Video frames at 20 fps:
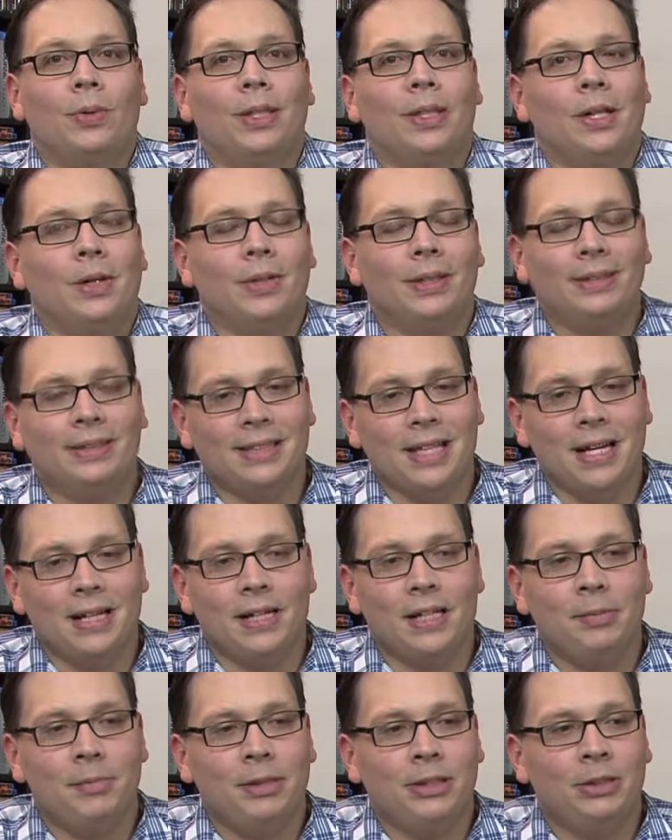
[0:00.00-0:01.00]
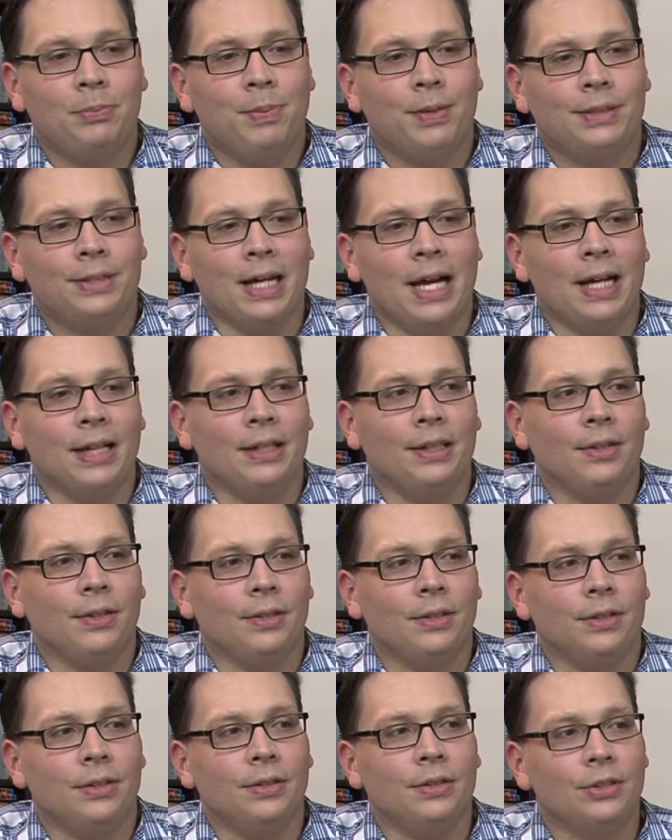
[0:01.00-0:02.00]
it's not going to be
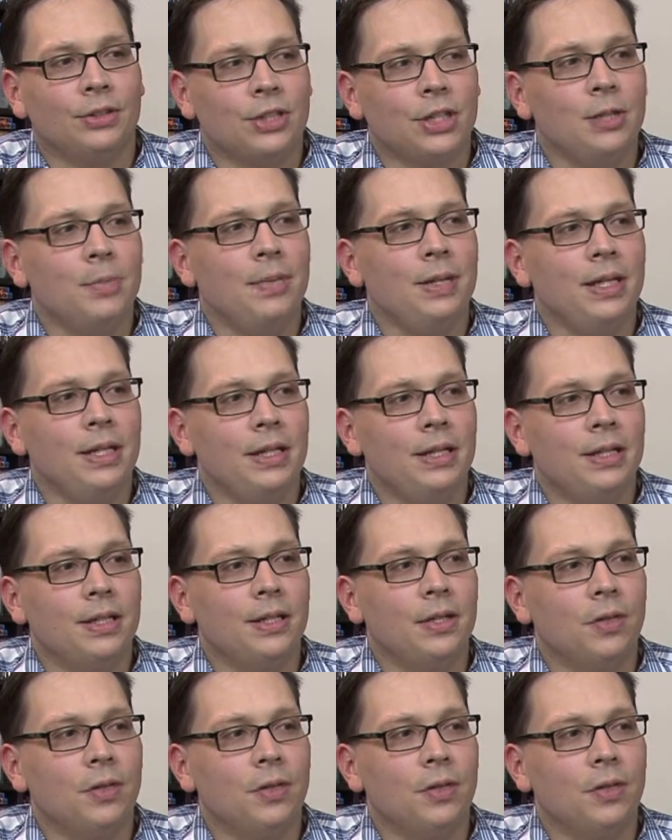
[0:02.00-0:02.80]
spectacular, and there's going to be